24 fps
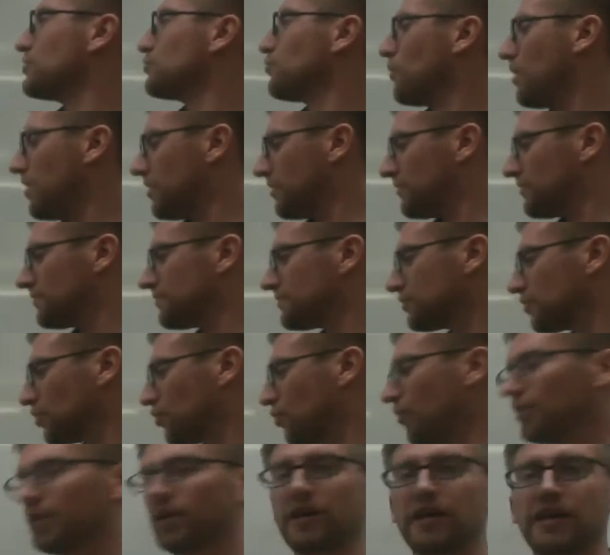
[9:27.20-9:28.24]
1.
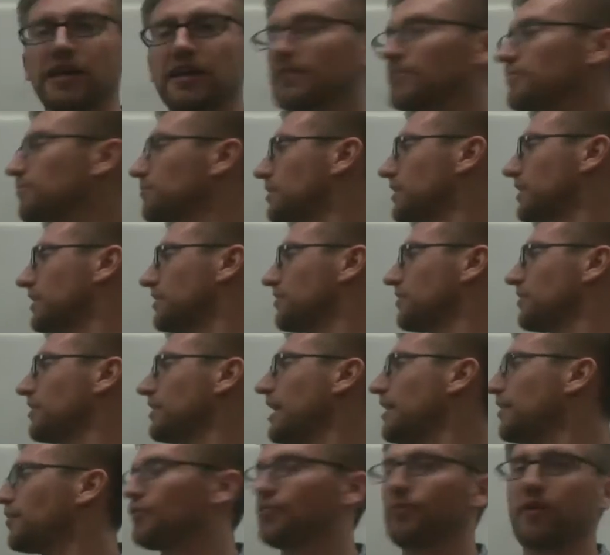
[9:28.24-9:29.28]
Quarterly, plug in
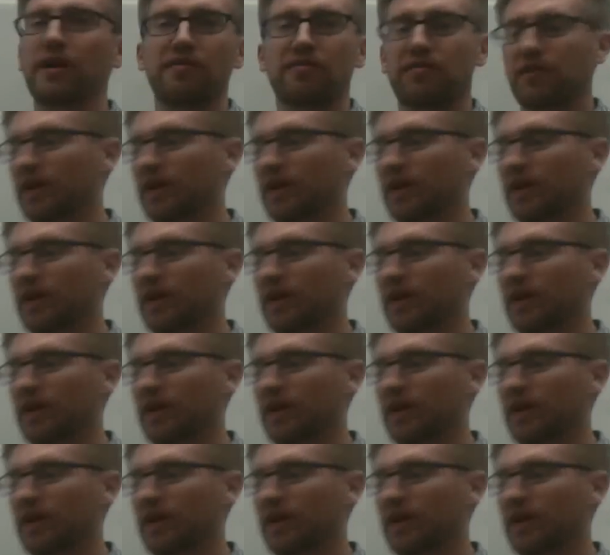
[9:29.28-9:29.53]
3 for